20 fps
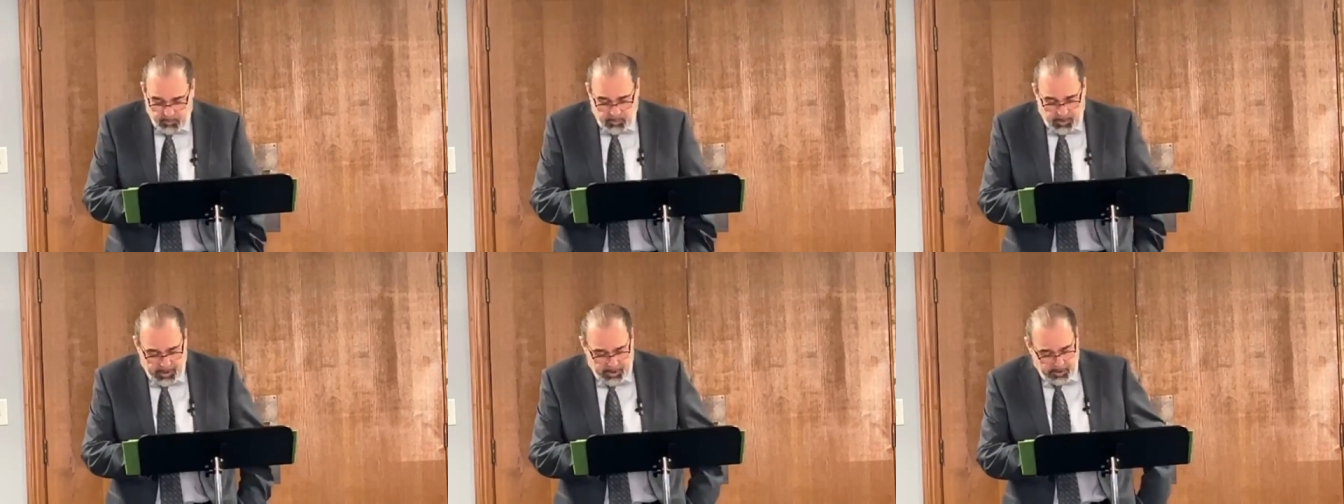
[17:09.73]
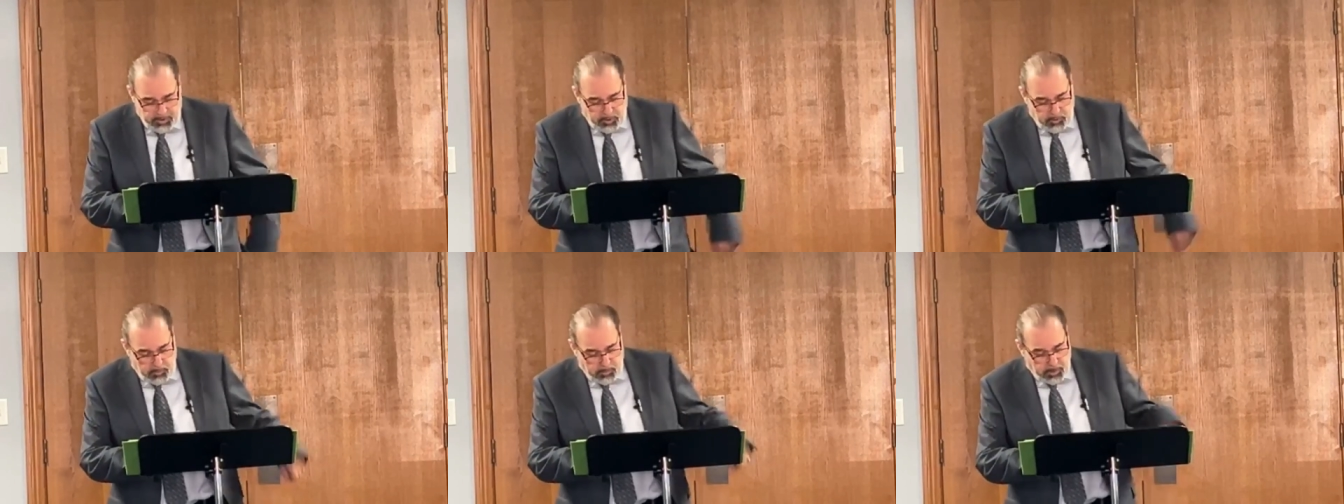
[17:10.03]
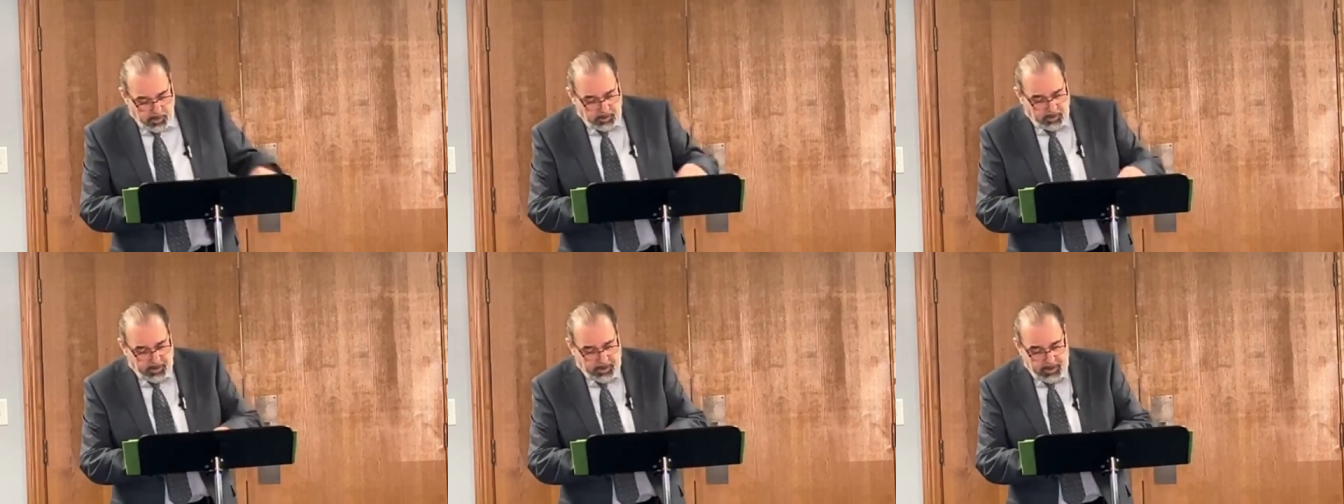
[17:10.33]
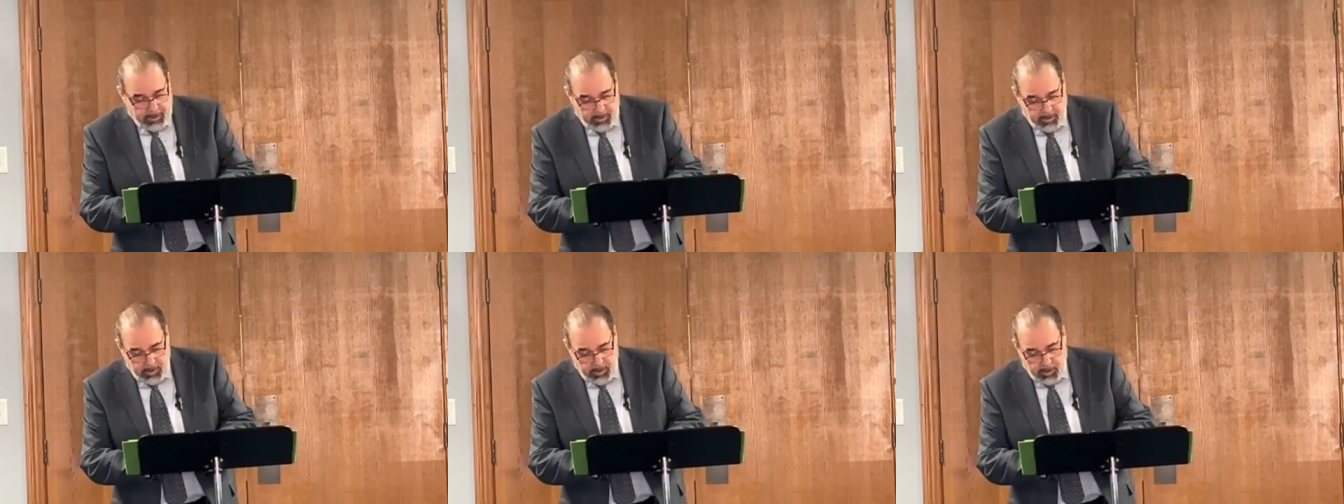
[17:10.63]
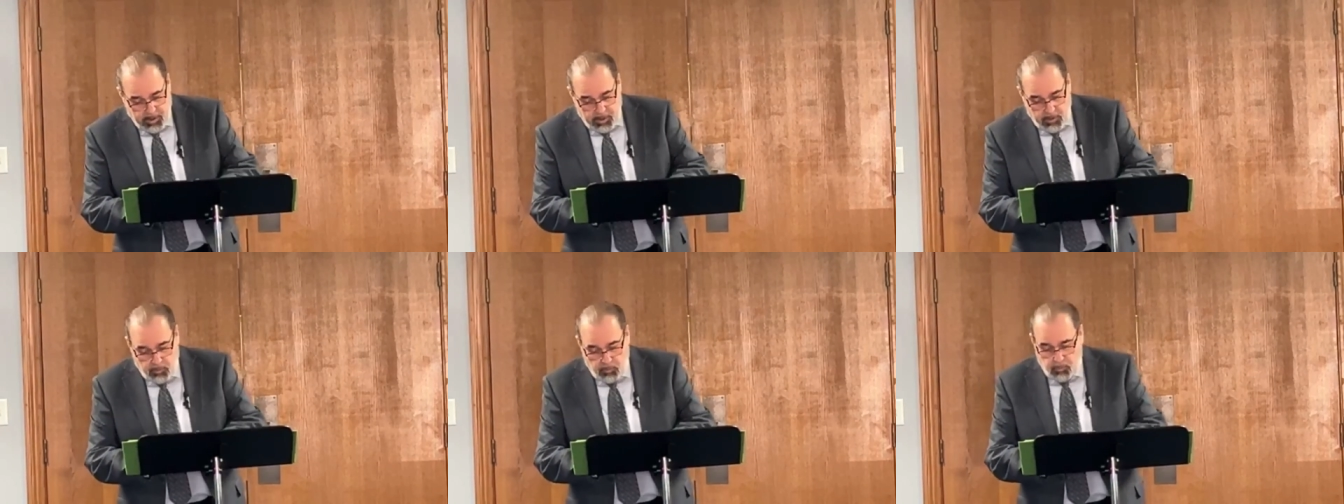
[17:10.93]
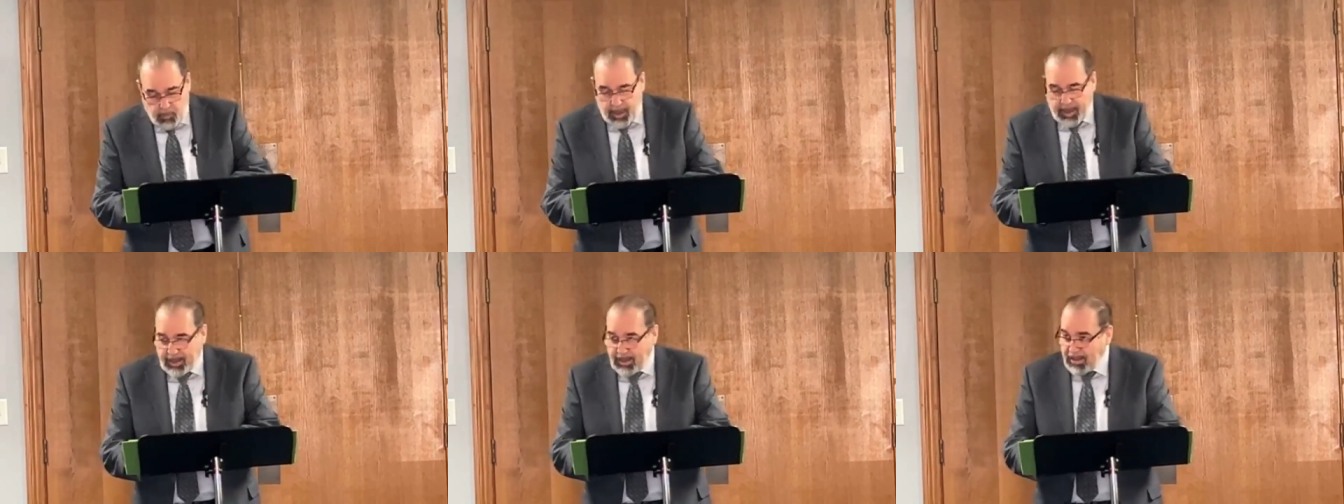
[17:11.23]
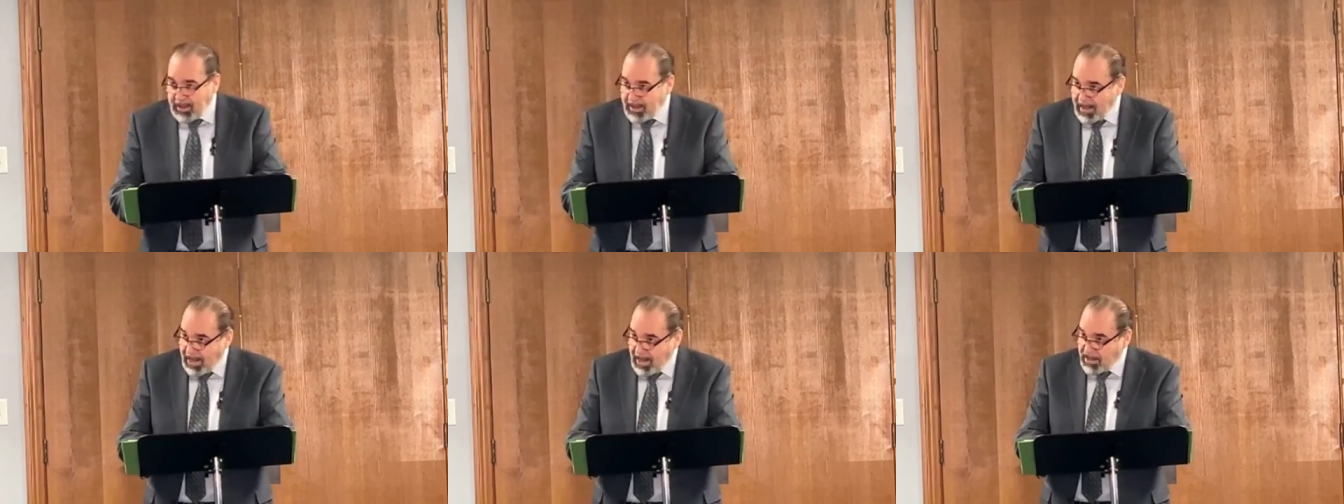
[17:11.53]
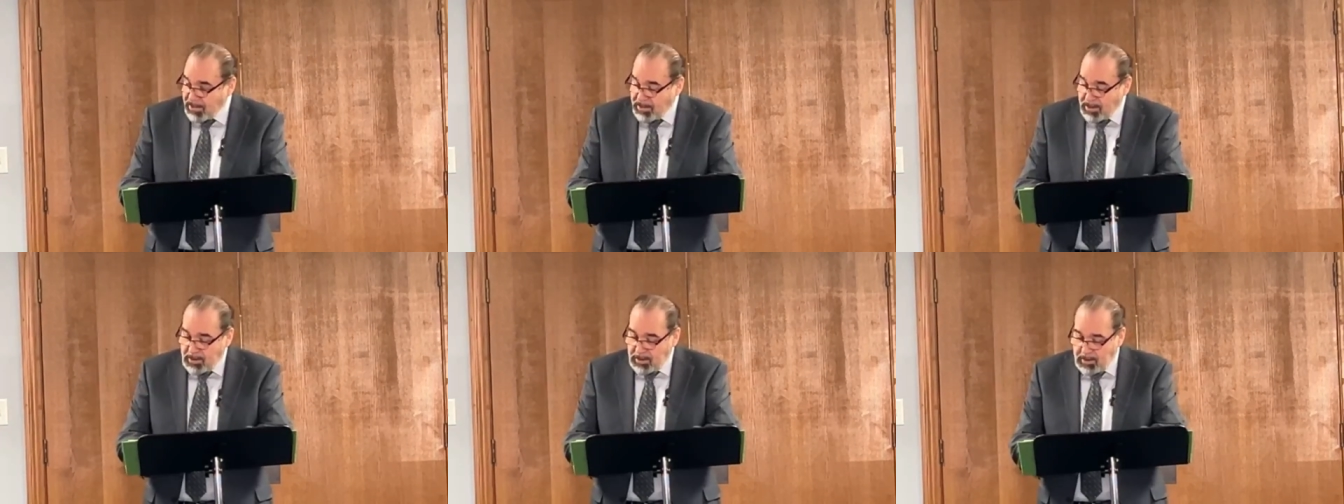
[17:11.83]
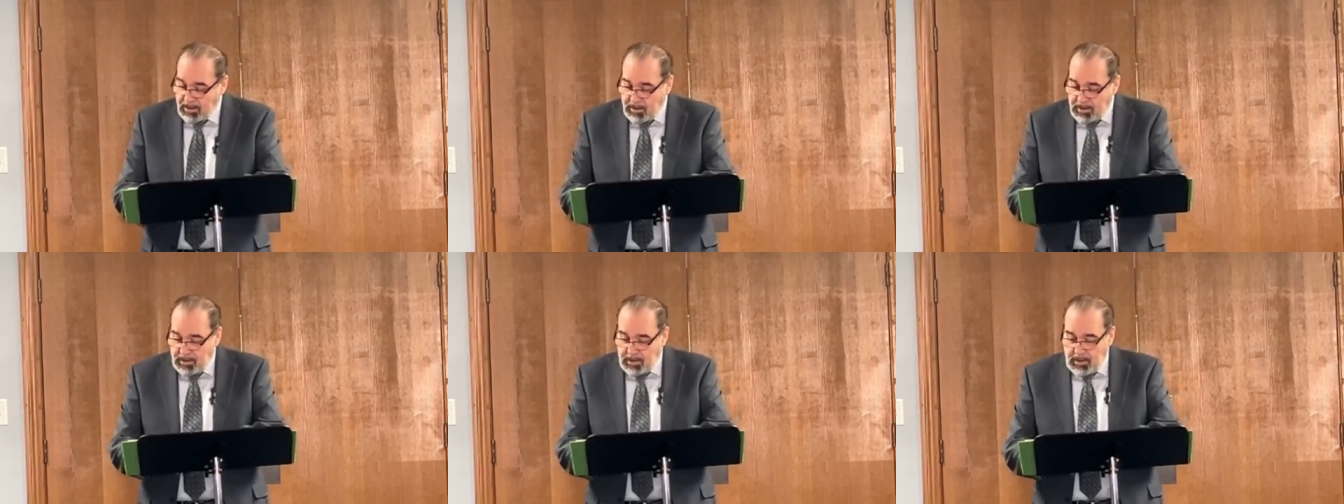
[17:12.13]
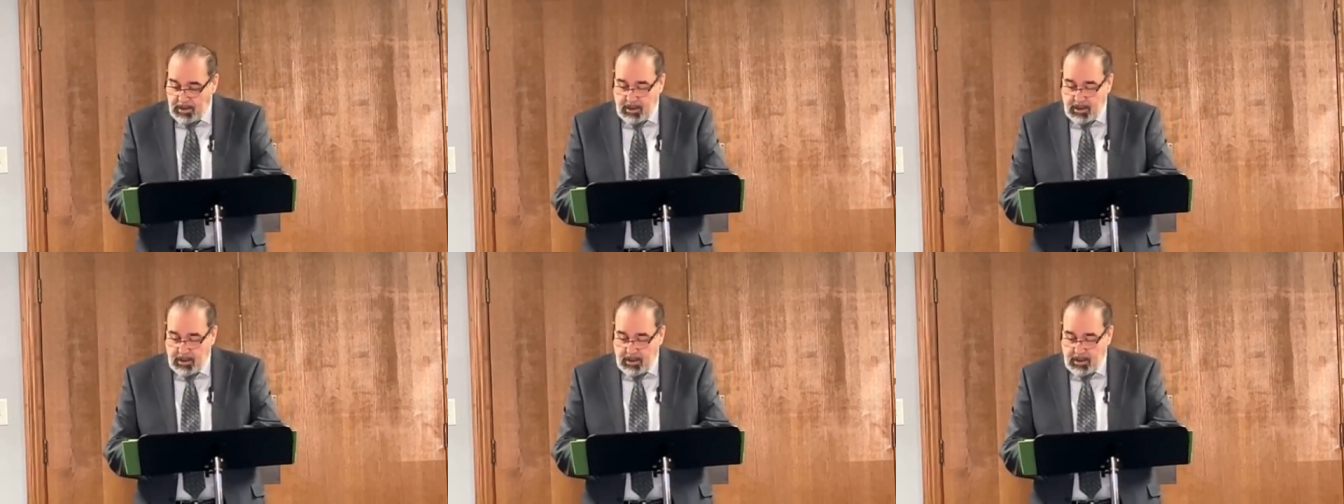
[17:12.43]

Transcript: in great humility, recognizing